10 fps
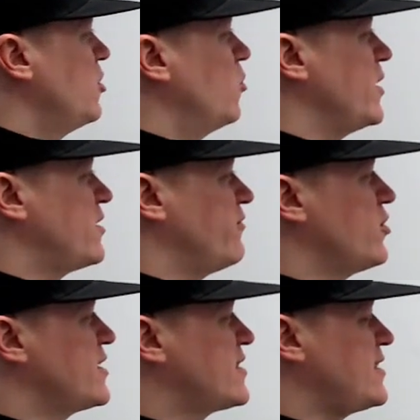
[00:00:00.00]
with
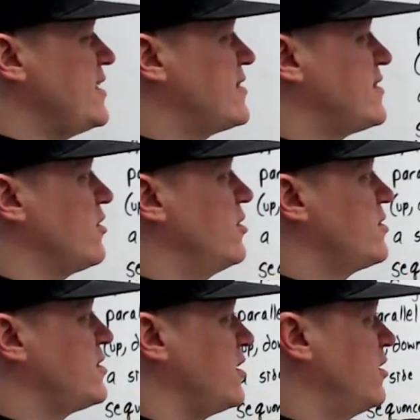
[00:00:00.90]
vertices 0,
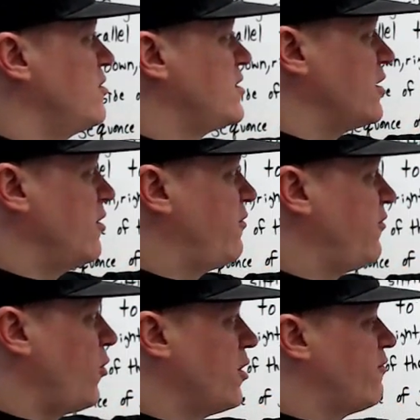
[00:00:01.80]
0, 0,
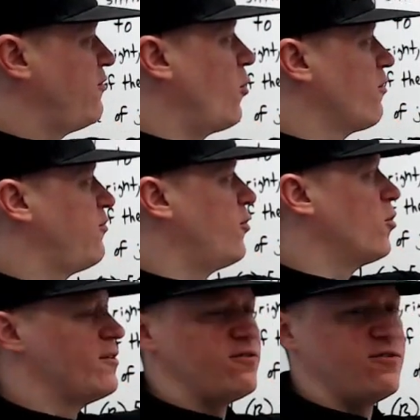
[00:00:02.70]
4, 4,
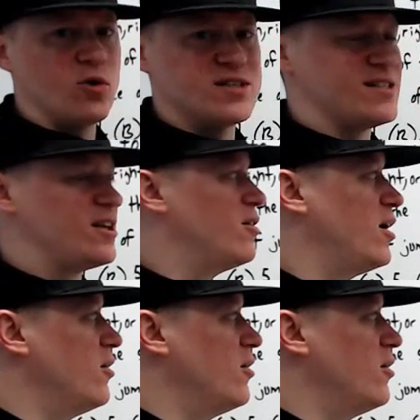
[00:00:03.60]
4, and 4, 0.